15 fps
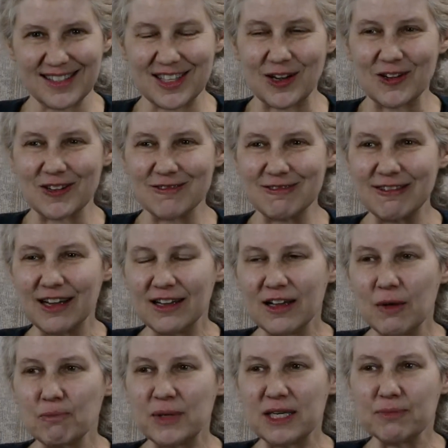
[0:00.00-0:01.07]
So
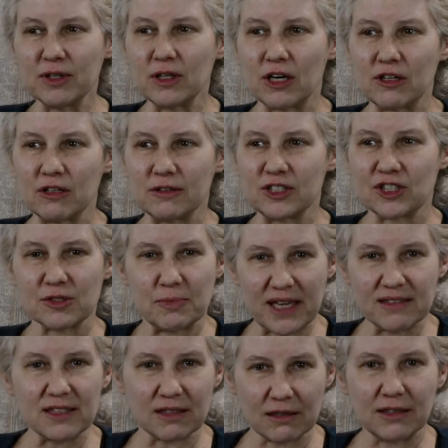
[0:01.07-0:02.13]
people are just
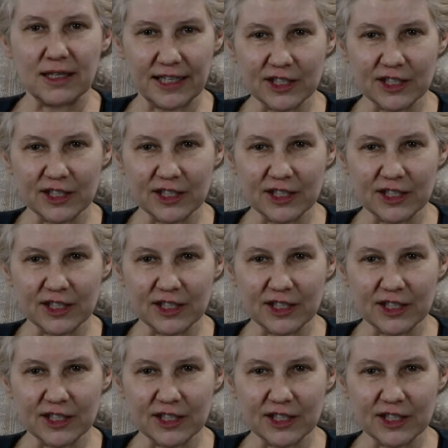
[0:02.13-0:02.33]
basically